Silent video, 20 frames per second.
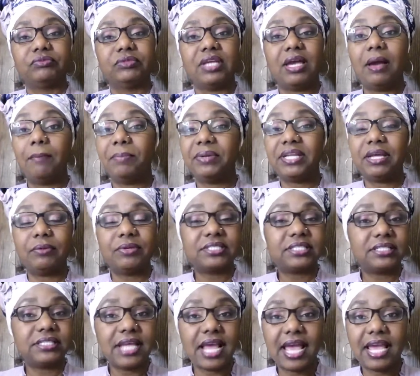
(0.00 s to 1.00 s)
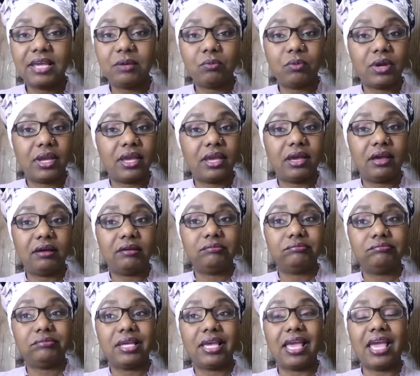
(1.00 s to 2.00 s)
but there was a time where
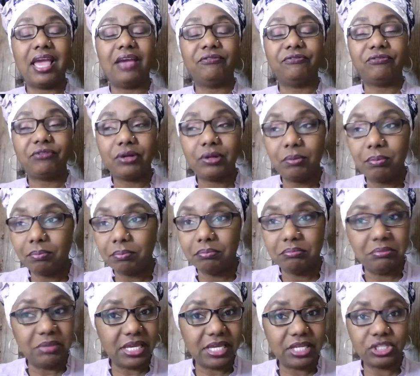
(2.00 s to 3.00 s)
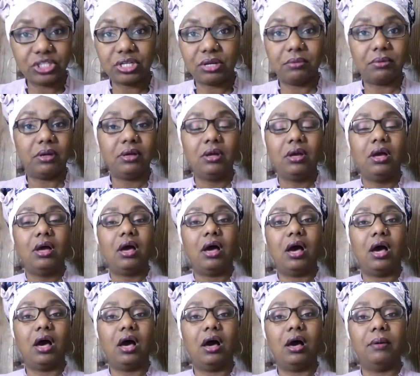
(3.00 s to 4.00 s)
every major
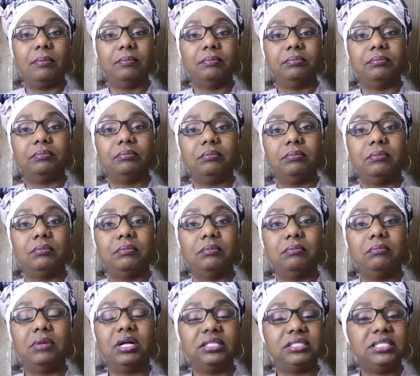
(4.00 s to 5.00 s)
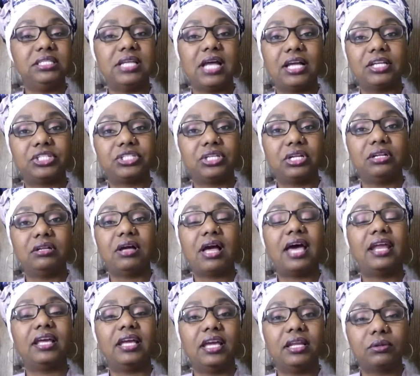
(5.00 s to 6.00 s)
multinational
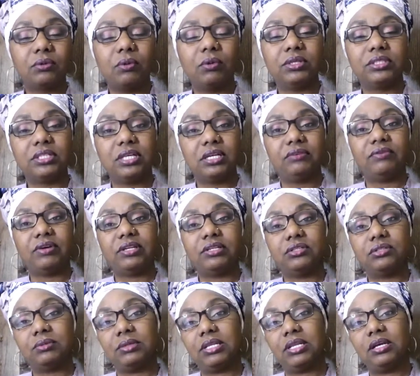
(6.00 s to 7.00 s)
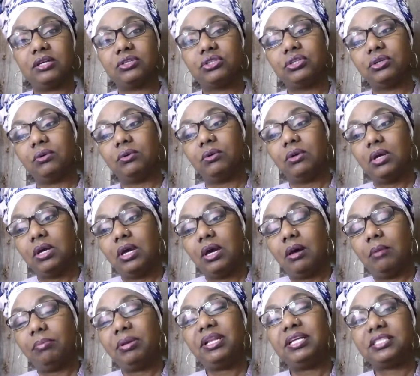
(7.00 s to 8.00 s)
had a headquarter in Venezuela. So
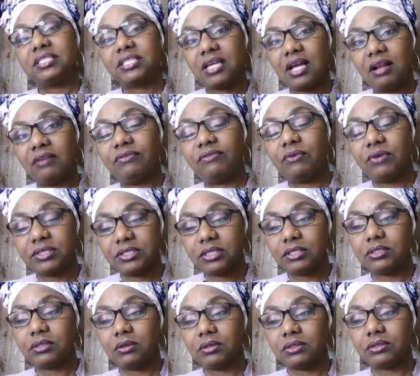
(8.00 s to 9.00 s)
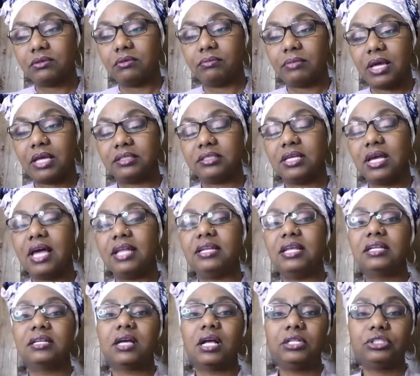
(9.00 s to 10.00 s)
political forces also matter. And
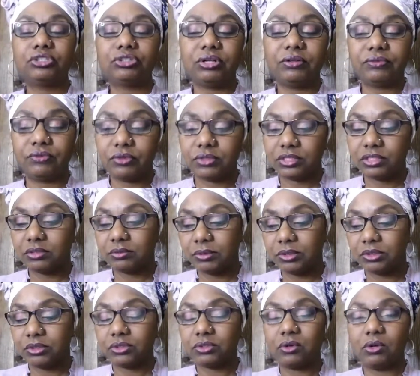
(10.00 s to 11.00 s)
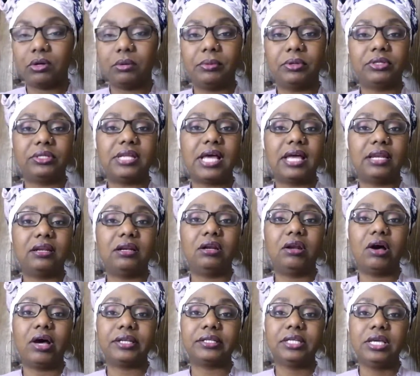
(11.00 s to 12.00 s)
then cultural forces, we're going to talk about that a
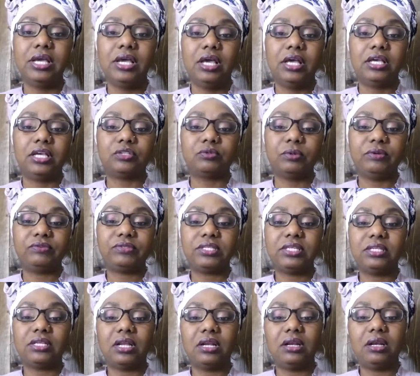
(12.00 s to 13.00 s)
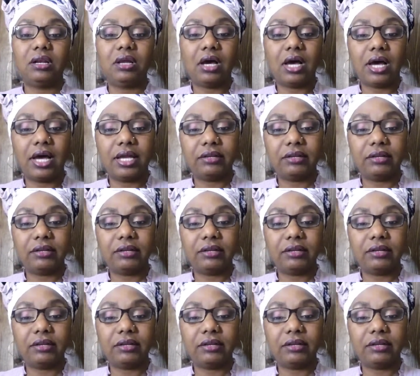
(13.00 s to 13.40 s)
lot, as we've seen a lot of